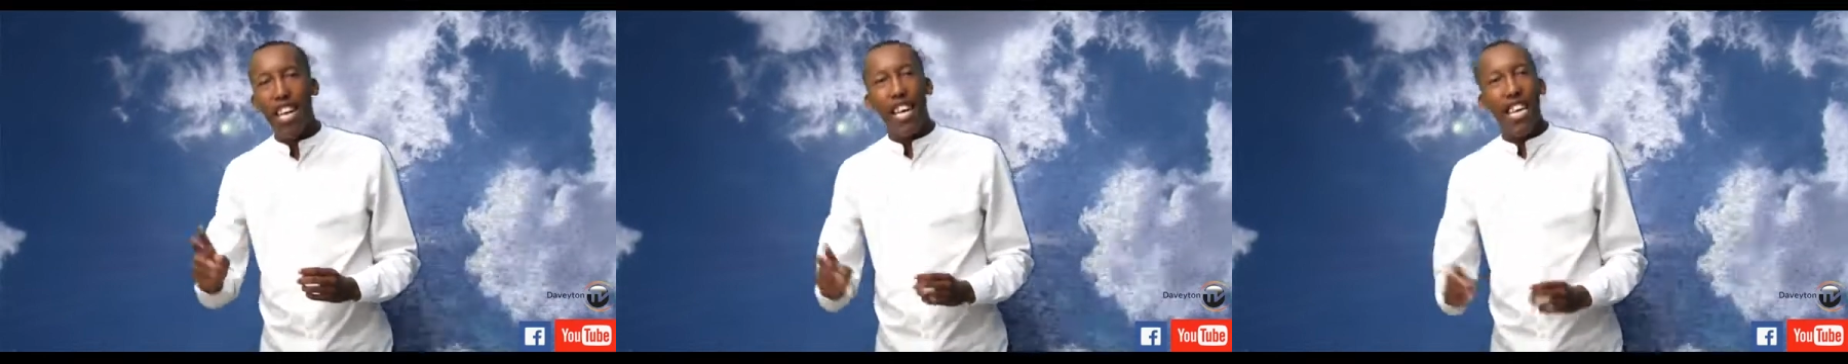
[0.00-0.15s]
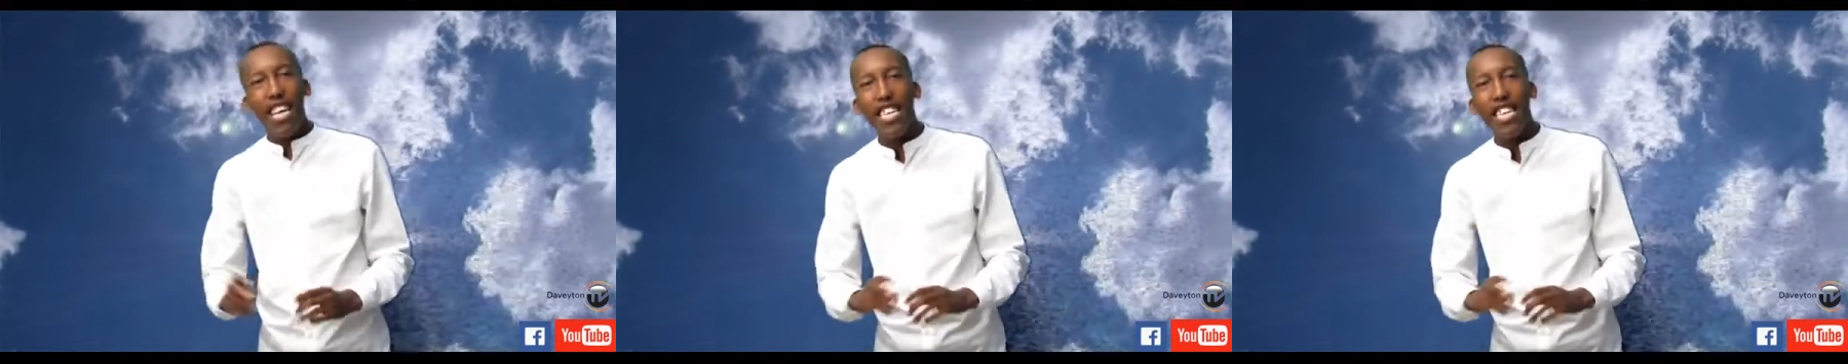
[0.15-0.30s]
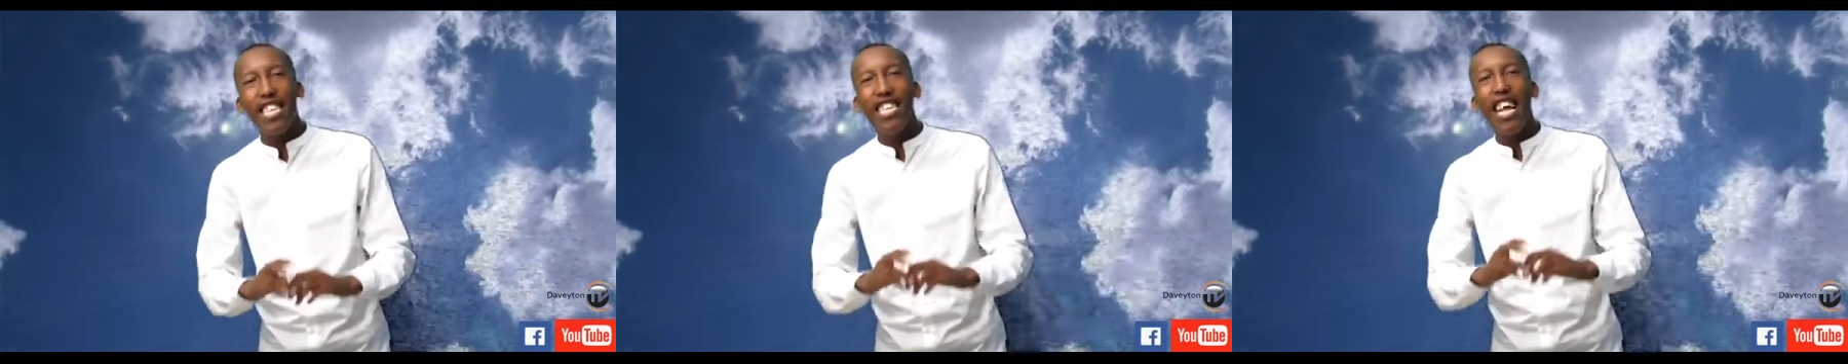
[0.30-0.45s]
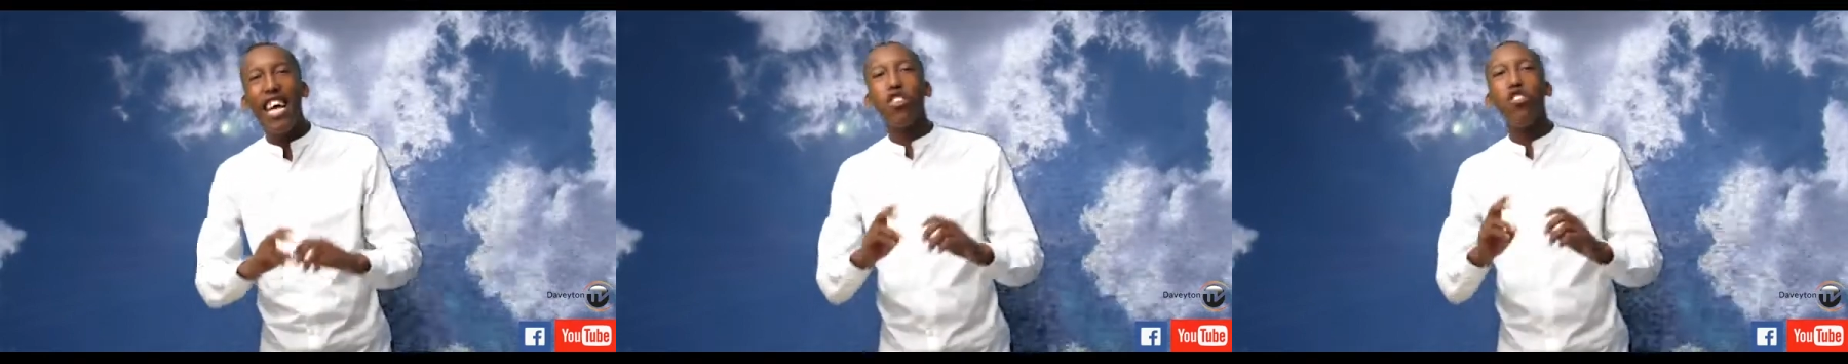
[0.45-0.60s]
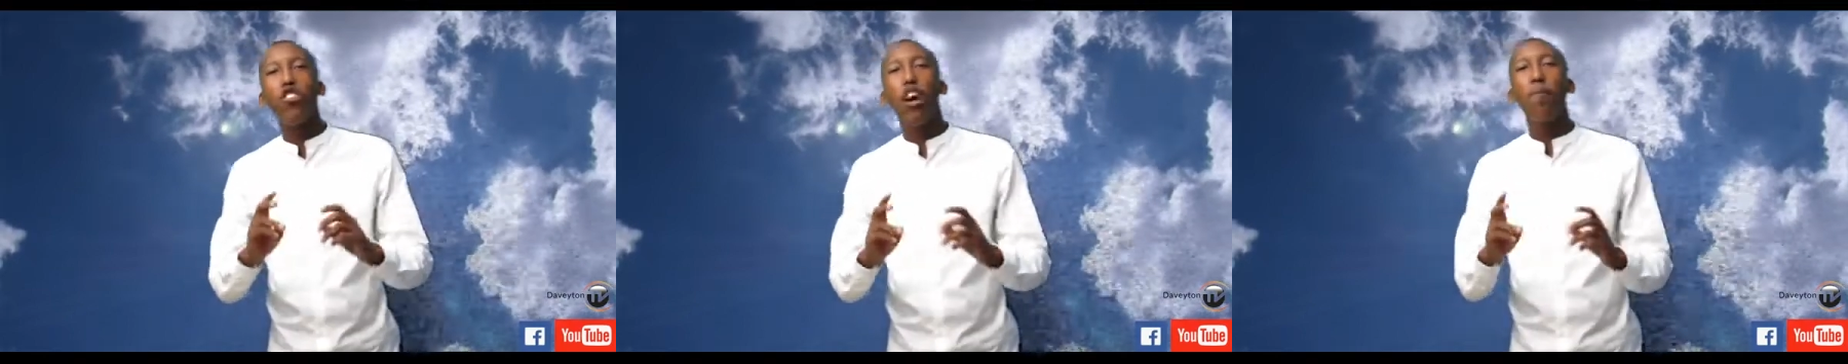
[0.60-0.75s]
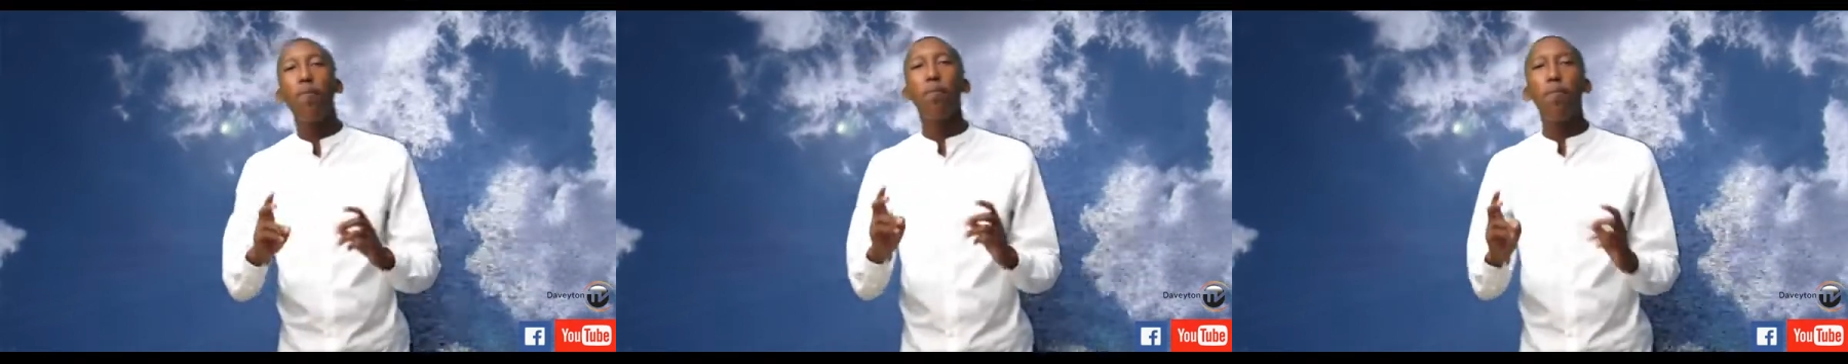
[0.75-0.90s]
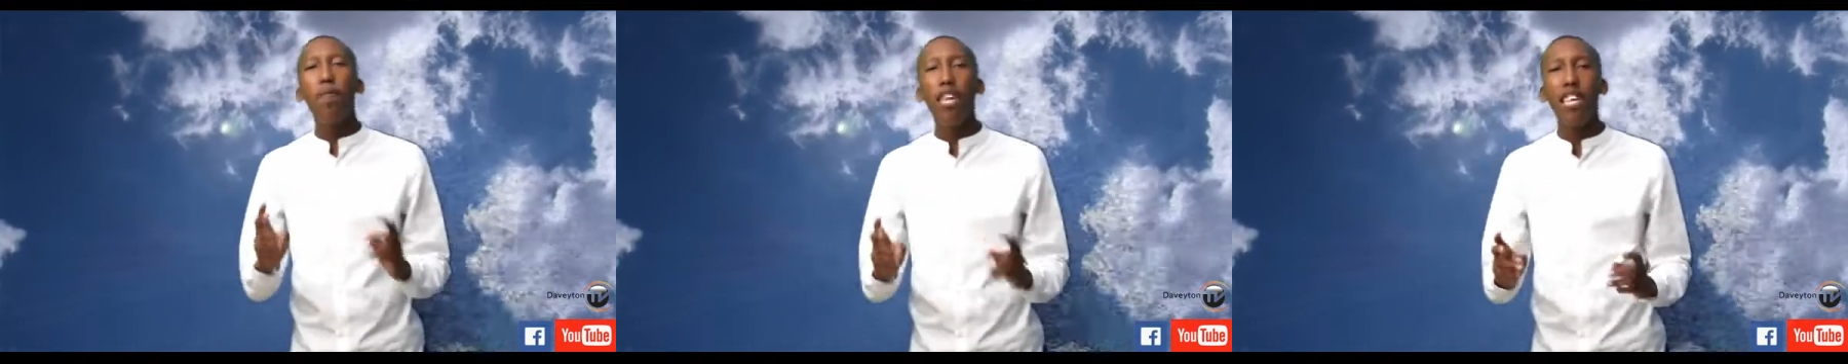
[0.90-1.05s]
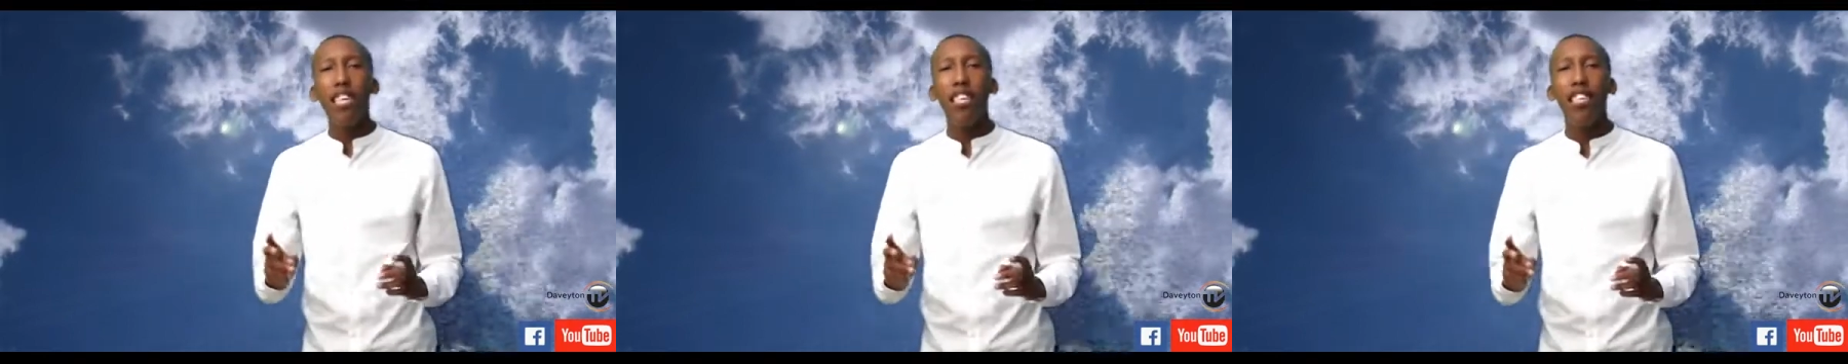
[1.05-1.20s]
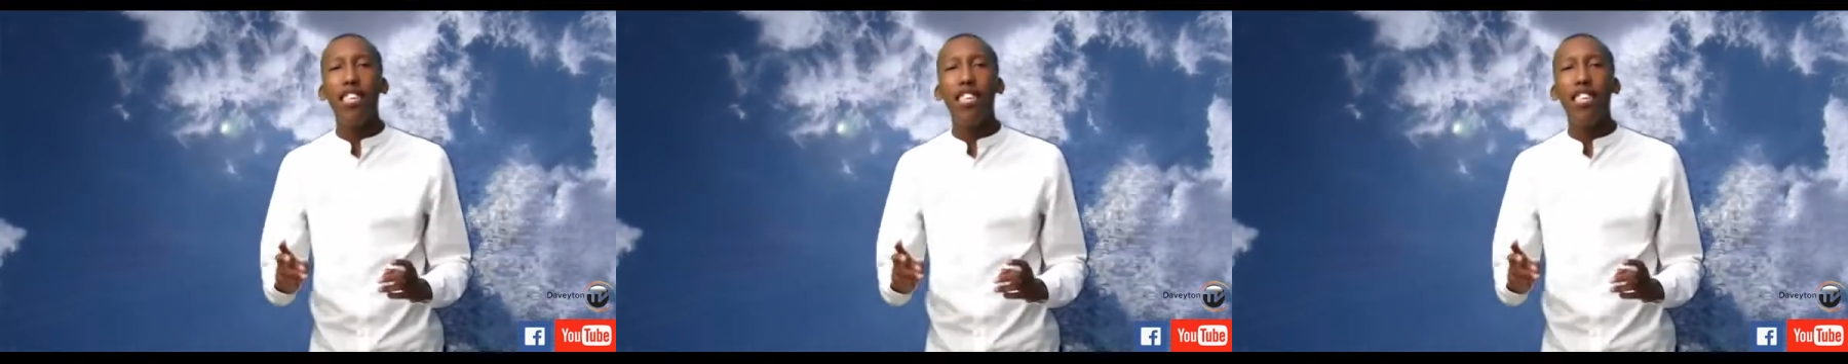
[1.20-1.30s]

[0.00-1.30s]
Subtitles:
It does not mean